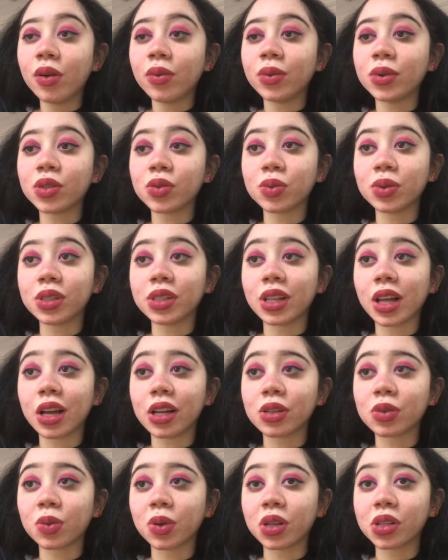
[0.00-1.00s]
which was
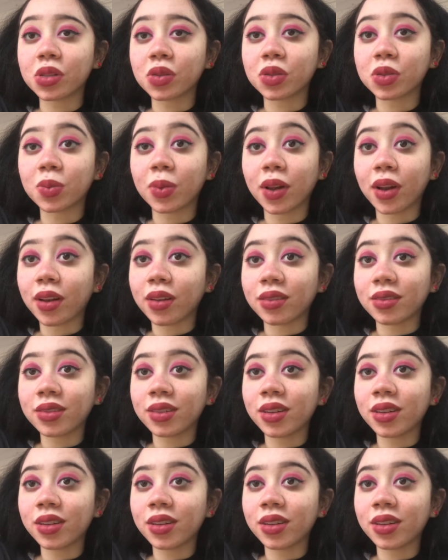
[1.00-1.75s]
last week, so it's been